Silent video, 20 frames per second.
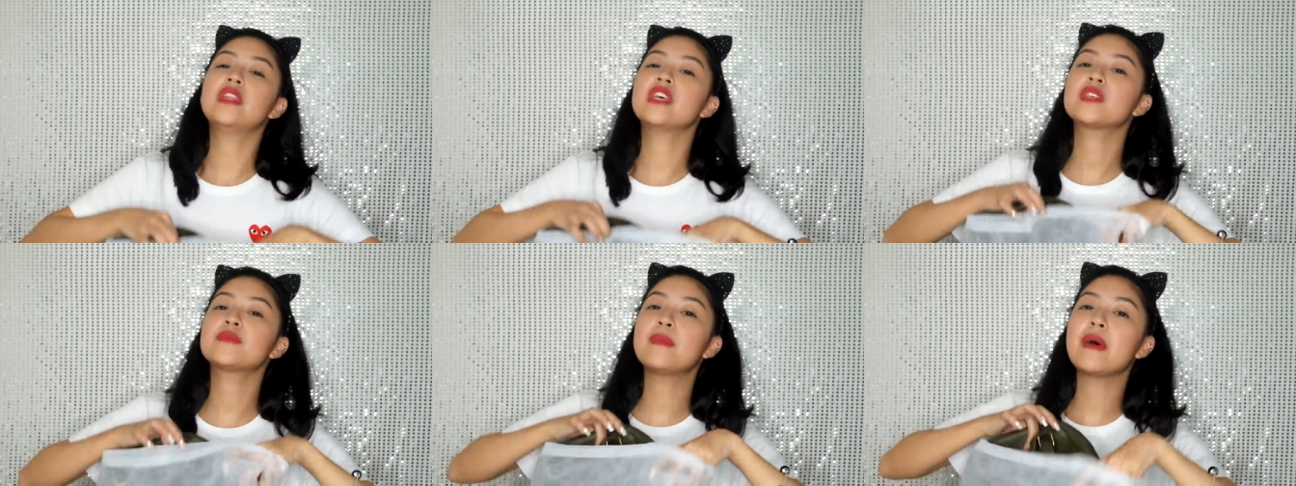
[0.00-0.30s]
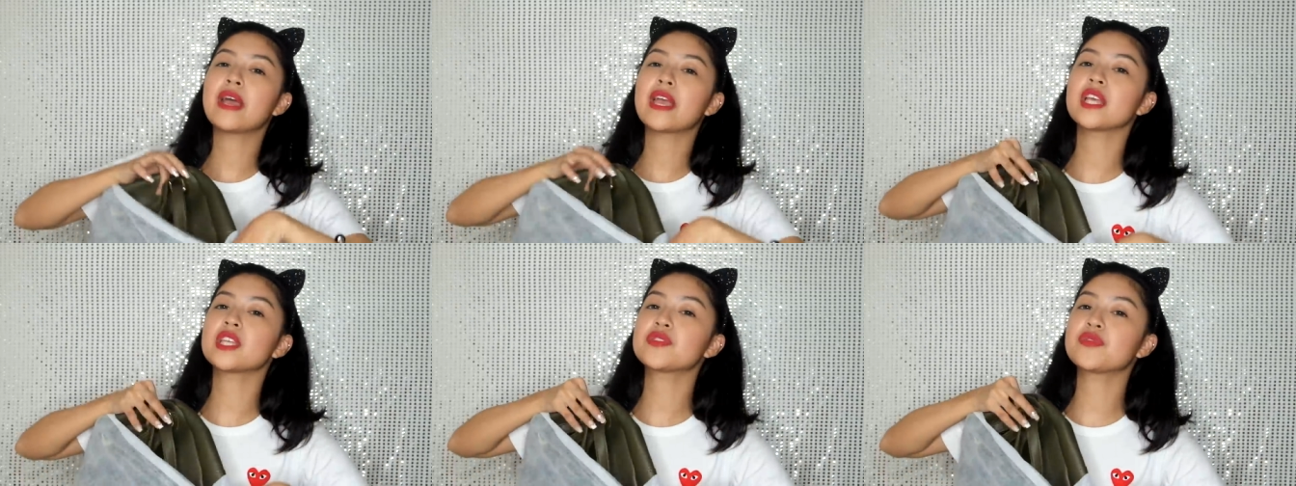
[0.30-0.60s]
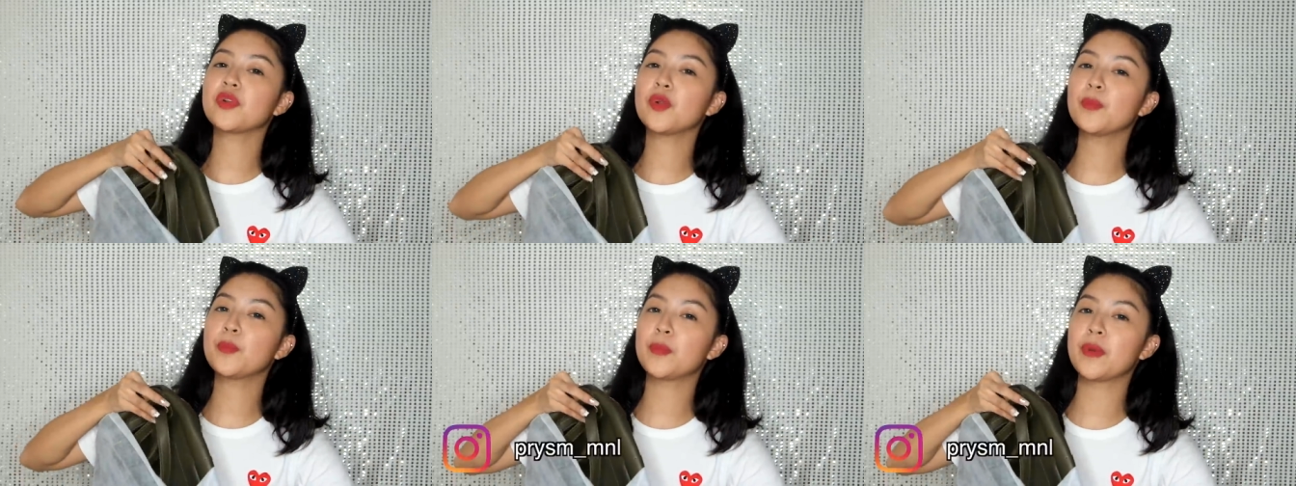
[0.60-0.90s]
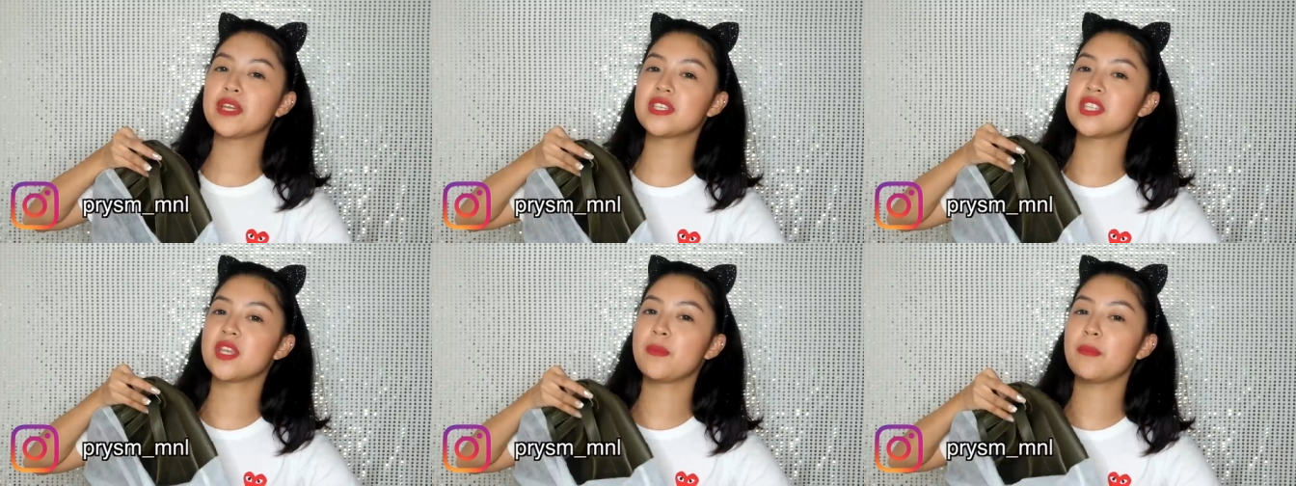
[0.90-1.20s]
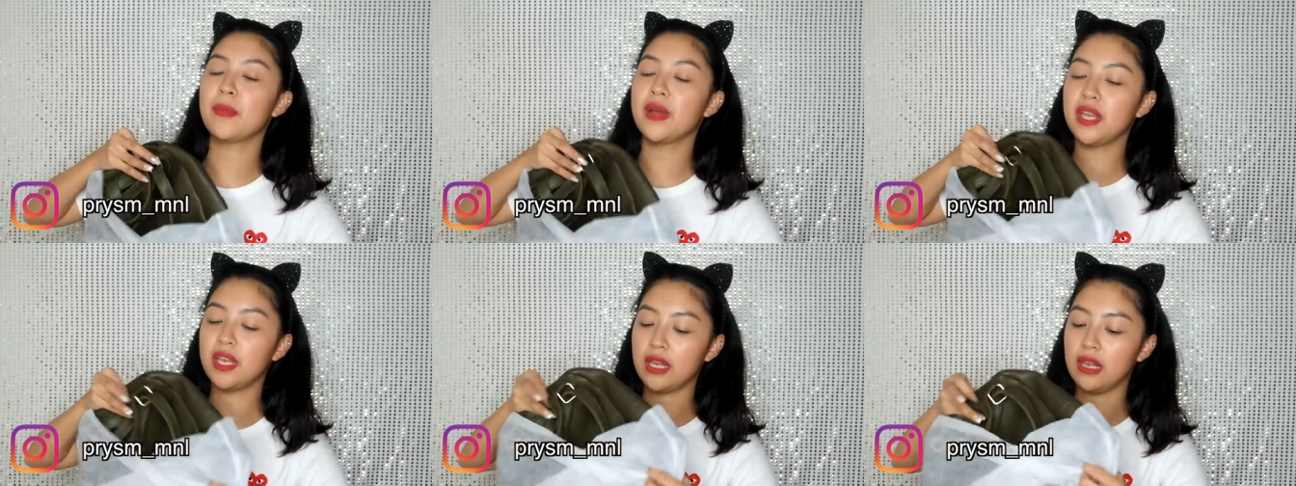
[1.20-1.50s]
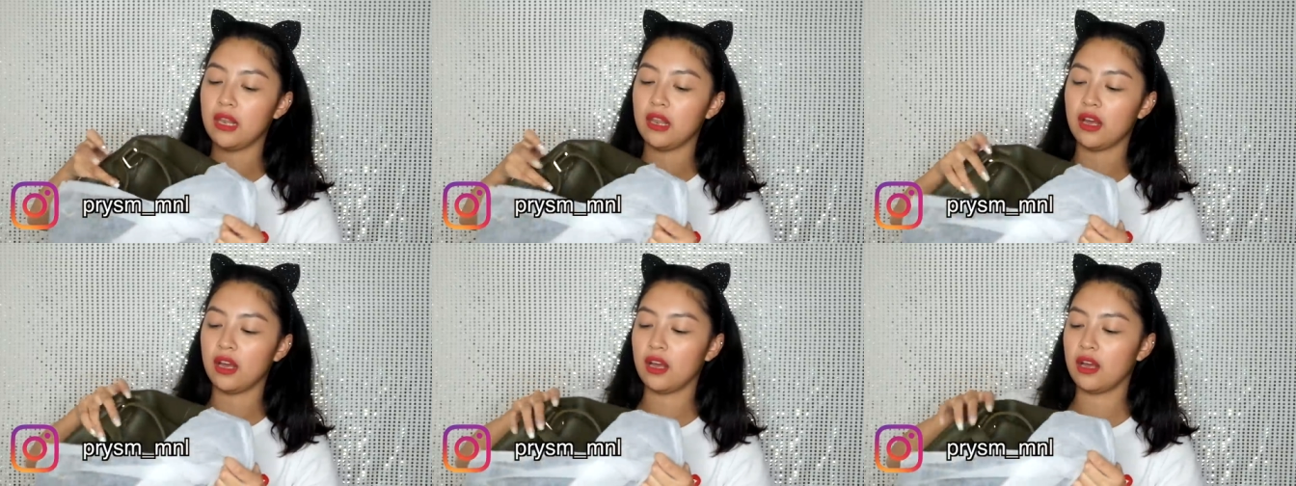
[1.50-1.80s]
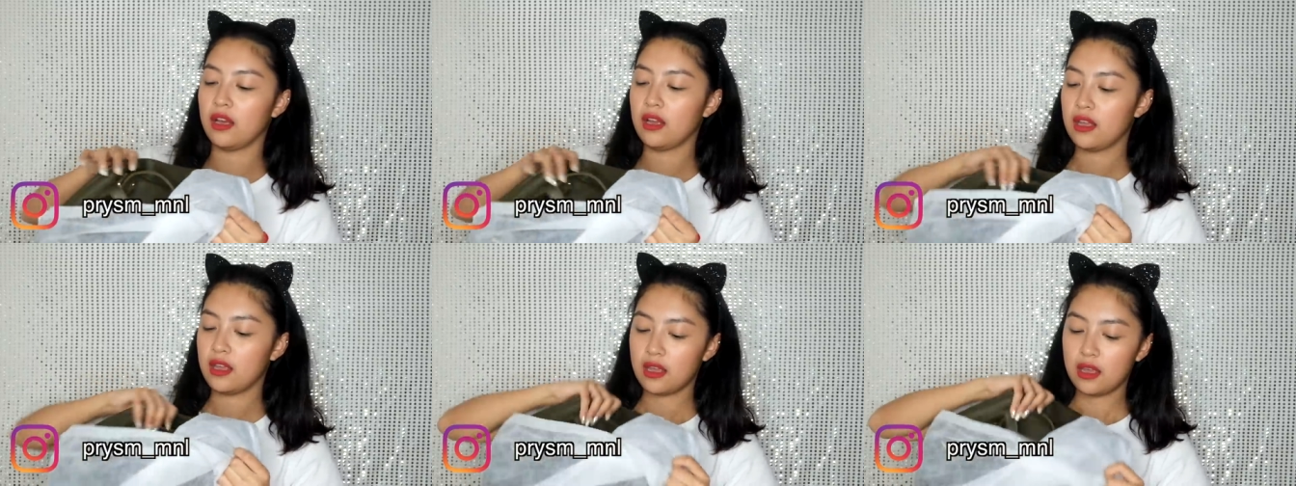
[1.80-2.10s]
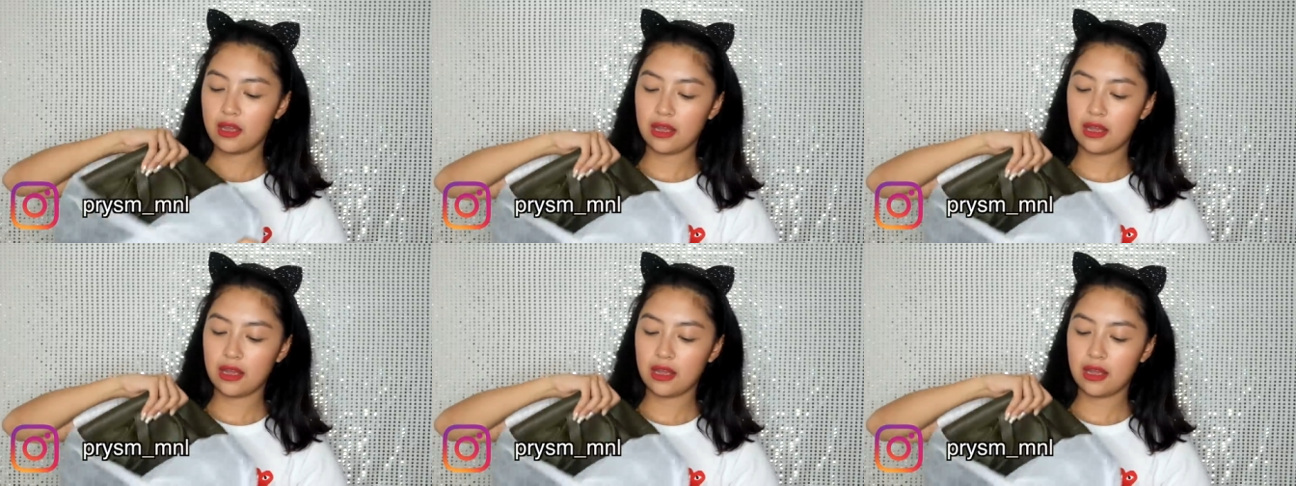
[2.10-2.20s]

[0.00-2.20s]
This bag is from Prism Manila.